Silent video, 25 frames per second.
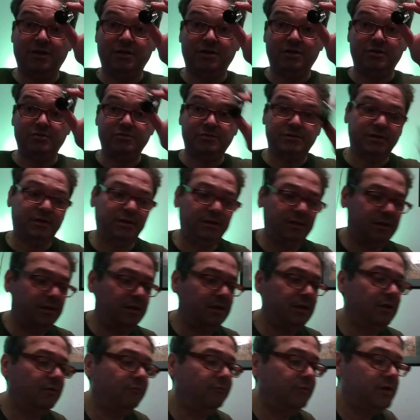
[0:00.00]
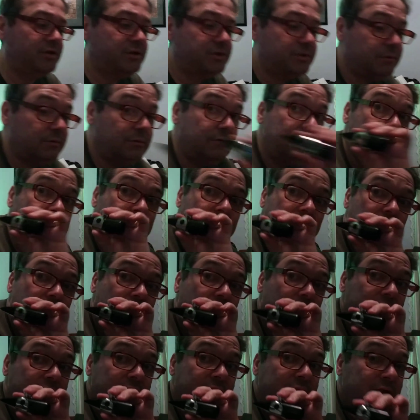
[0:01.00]
using the original
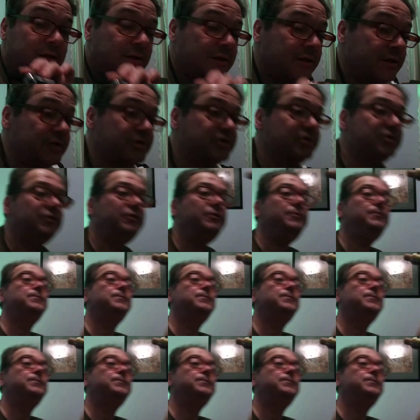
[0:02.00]
Runyon ligature.